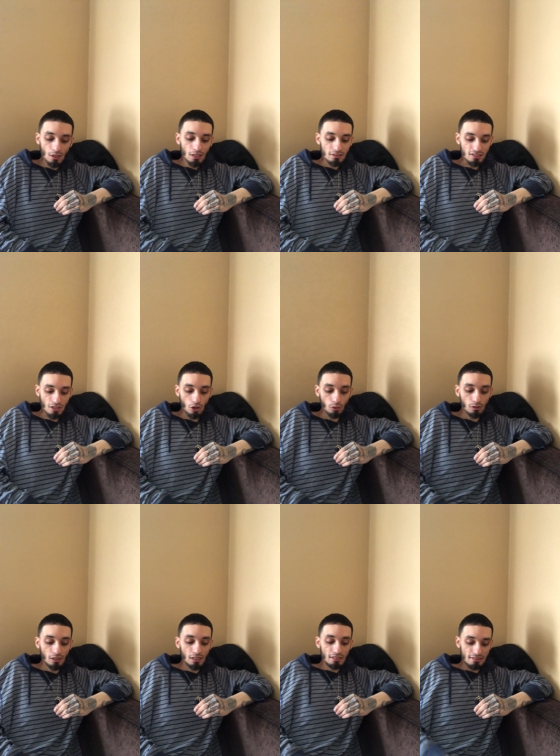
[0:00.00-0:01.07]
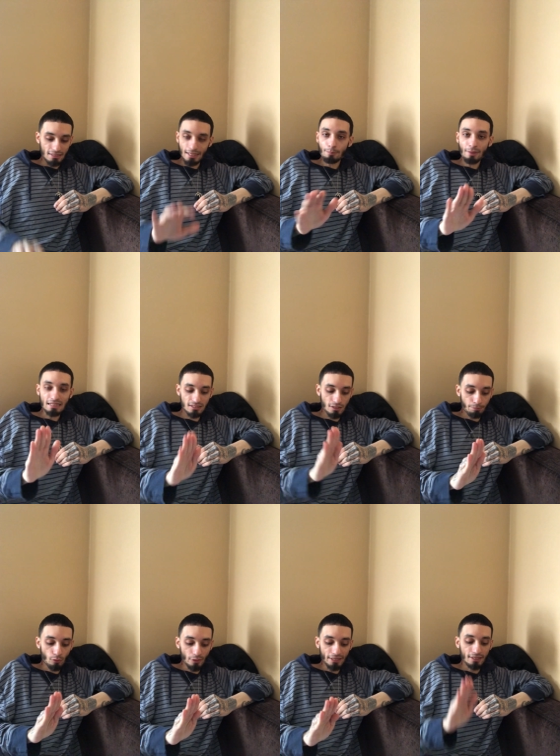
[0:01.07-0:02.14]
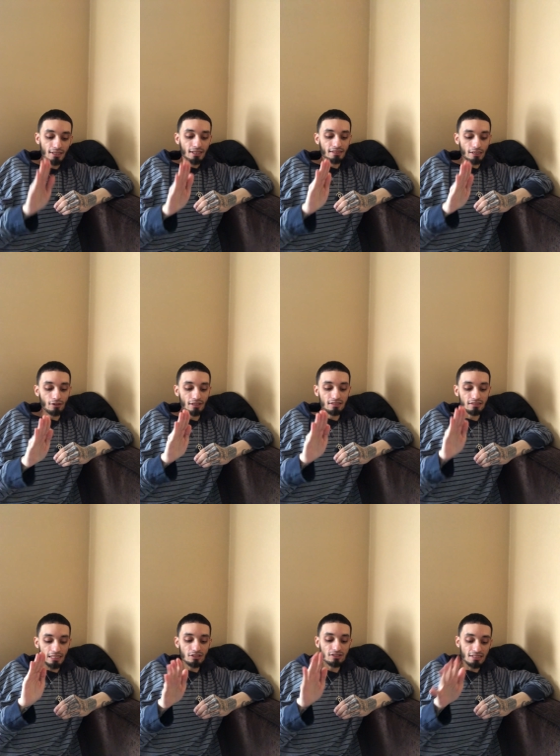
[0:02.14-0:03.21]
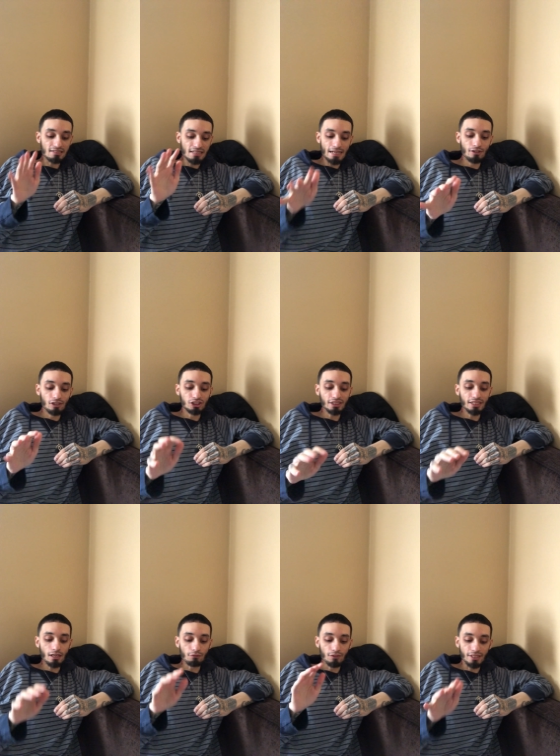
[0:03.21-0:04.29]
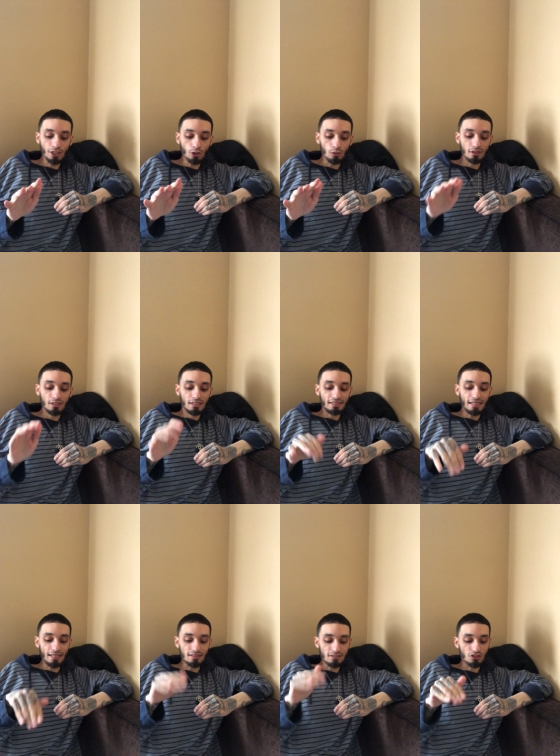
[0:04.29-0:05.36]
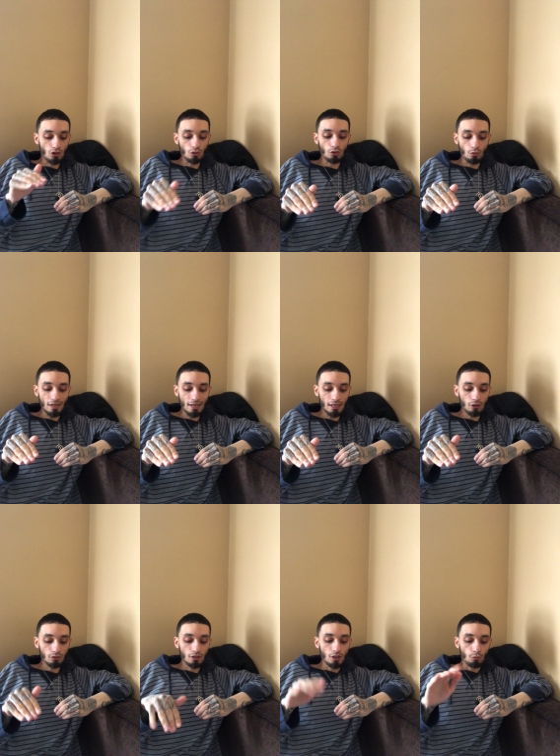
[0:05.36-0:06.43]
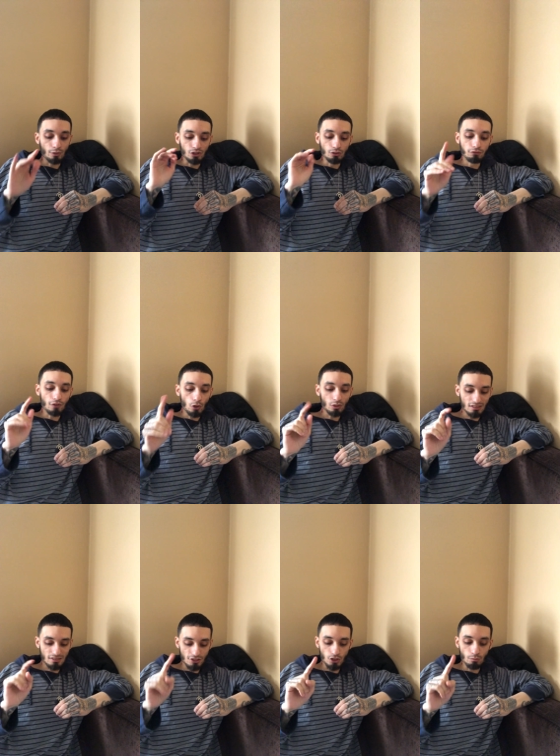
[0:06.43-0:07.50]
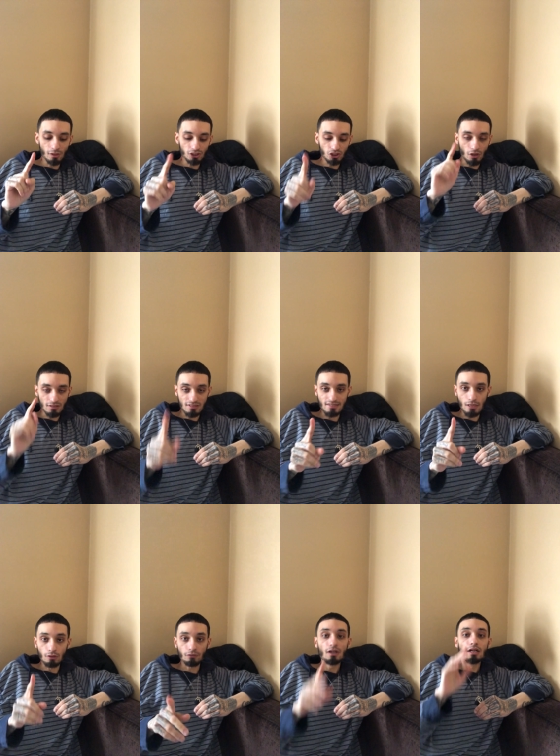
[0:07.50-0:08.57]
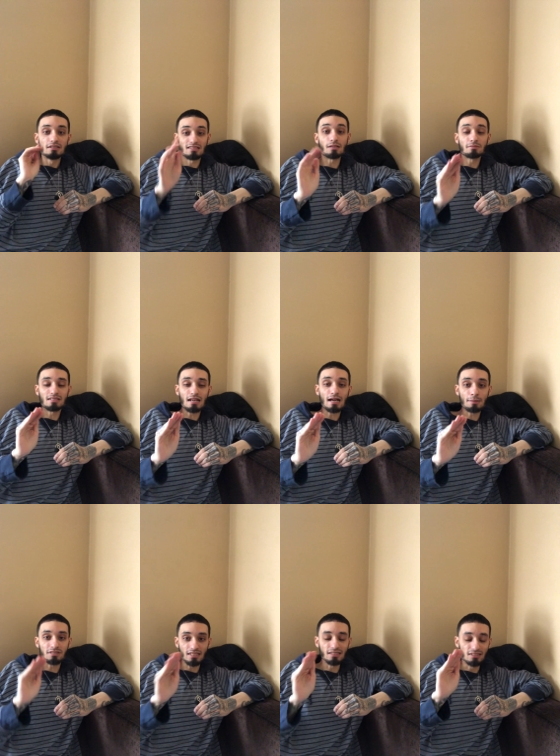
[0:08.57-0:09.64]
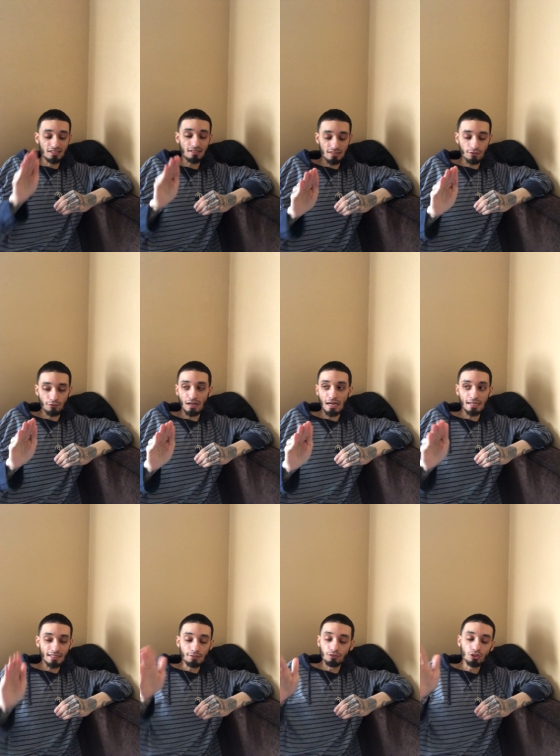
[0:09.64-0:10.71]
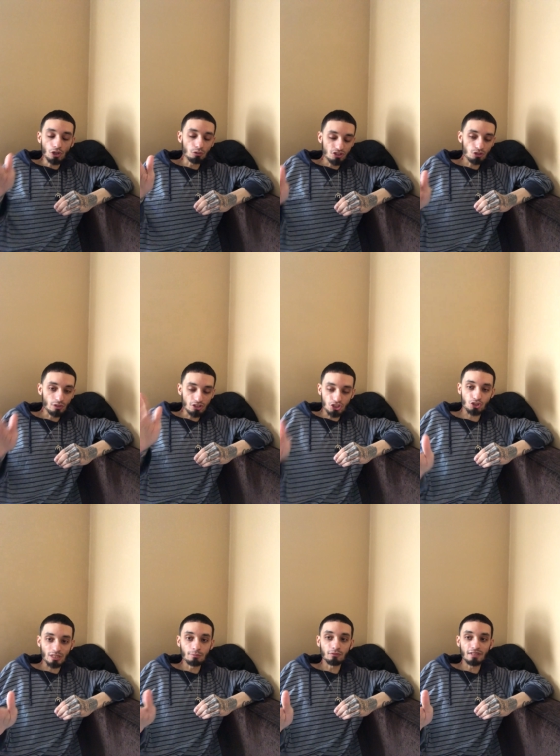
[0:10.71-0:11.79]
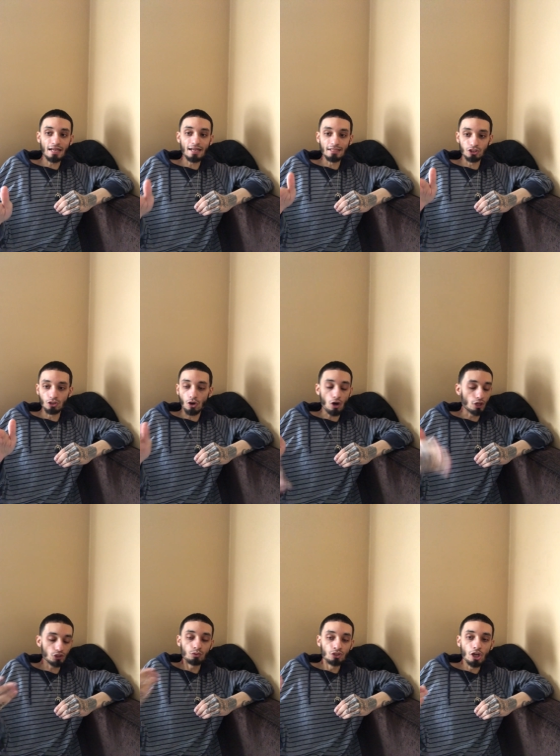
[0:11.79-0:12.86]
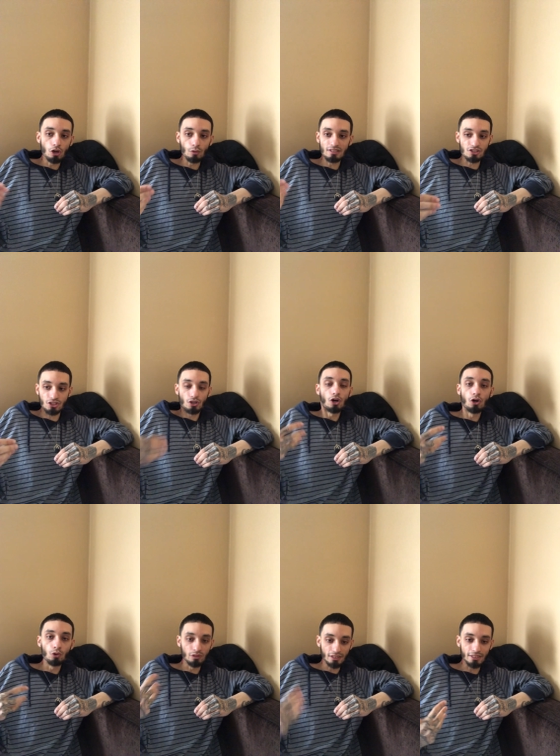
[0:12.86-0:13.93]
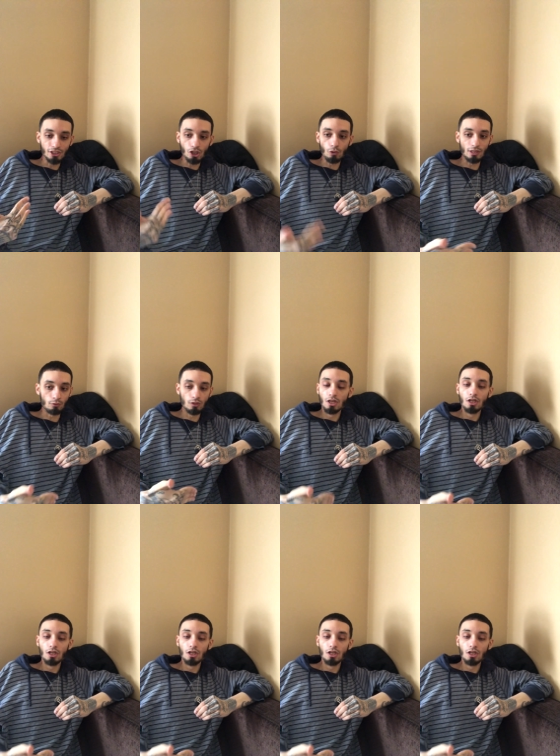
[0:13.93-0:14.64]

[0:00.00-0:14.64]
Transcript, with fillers: So to get back to the point, there's this energy of guilt that is thrown around when you focus too much on self. Sometimes it's justified if you go too extreme with that and all you know is your own ego and